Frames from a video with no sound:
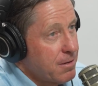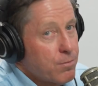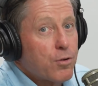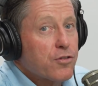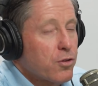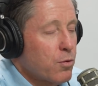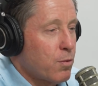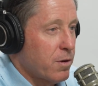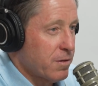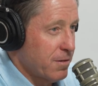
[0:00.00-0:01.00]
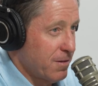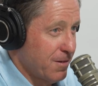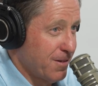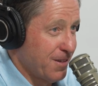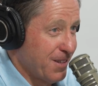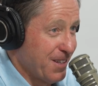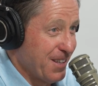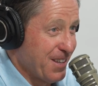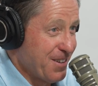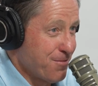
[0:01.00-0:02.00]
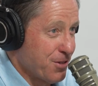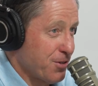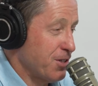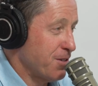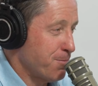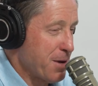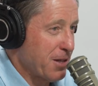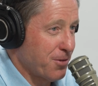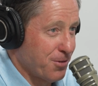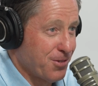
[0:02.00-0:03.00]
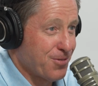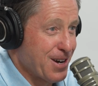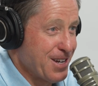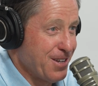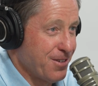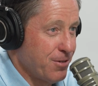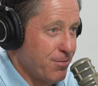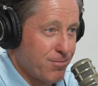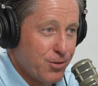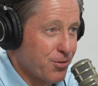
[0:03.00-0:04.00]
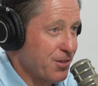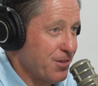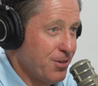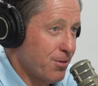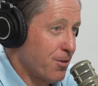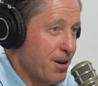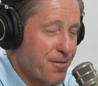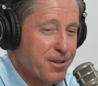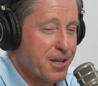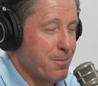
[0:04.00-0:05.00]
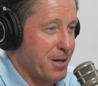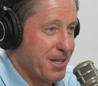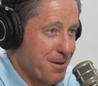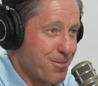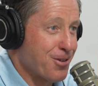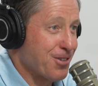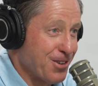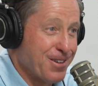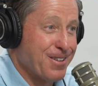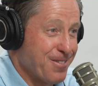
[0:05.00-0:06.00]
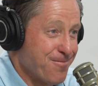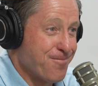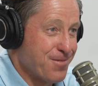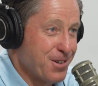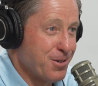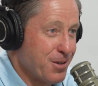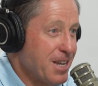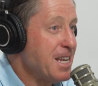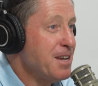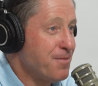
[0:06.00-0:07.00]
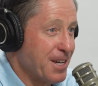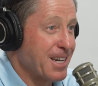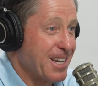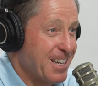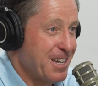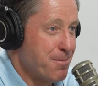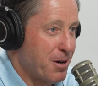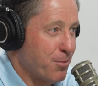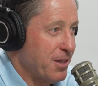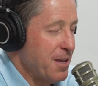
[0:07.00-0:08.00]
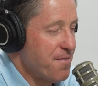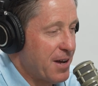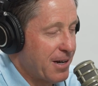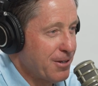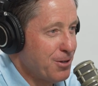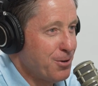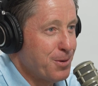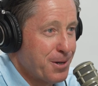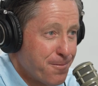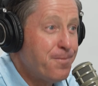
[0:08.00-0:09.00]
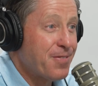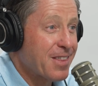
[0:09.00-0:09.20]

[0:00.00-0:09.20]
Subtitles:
What's on the walls, what's on the mantles, right? You'll learn everything about that person in an evening, about what they value and